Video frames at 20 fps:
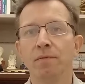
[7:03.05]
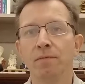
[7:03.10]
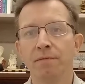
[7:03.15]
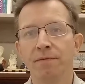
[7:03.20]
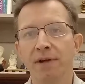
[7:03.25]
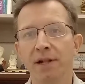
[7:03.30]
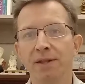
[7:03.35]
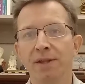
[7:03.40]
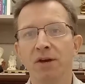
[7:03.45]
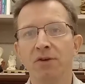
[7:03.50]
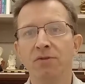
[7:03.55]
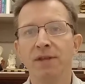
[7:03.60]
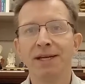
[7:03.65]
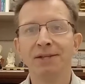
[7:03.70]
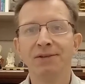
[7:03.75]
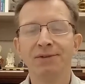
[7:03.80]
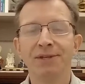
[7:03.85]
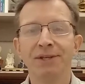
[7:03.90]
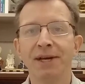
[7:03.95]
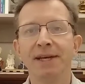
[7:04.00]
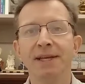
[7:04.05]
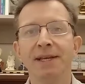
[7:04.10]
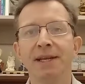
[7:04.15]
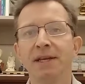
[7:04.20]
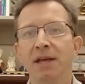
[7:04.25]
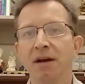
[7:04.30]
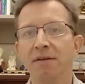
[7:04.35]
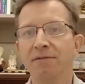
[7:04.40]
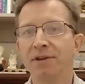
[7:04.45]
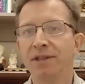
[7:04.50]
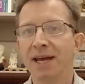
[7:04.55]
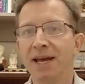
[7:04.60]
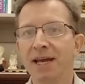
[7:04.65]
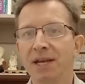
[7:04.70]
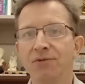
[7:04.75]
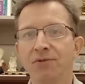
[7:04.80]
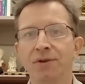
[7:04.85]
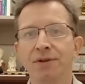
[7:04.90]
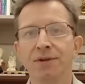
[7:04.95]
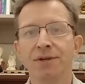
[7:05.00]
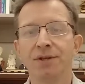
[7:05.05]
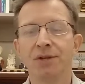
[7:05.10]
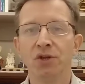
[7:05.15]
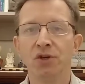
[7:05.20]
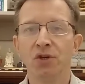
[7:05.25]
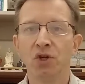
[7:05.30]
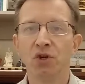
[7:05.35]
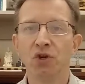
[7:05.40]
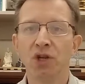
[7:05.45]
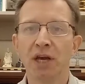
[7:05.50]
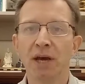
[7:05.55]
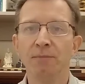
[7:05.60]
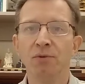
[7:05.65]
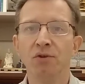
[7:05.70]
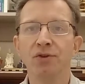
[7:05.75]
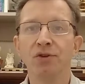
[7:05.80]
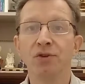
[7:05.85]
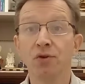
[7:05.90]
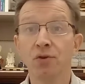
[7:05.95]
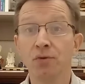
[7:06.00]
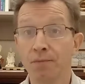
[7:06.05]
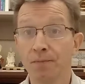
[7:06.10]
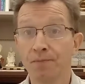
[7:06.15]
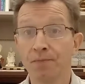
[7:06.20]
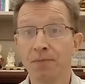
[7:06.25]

fell down the hillside and covered the entrance to Tutankhamun's tomb.